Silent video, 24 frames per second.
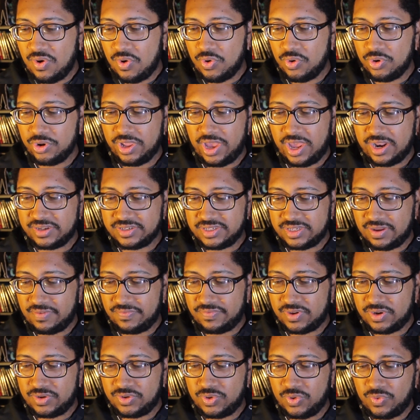or a lot of
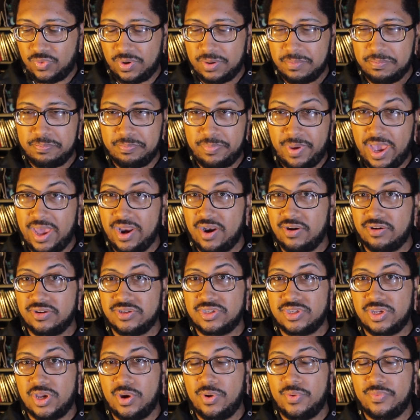stuff they're doing better.
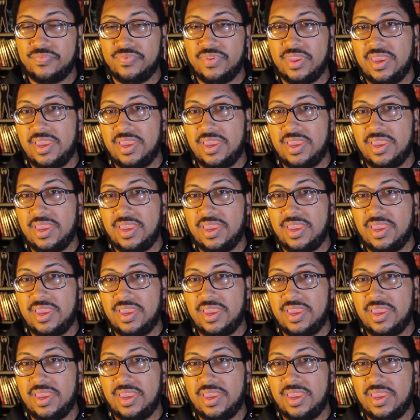So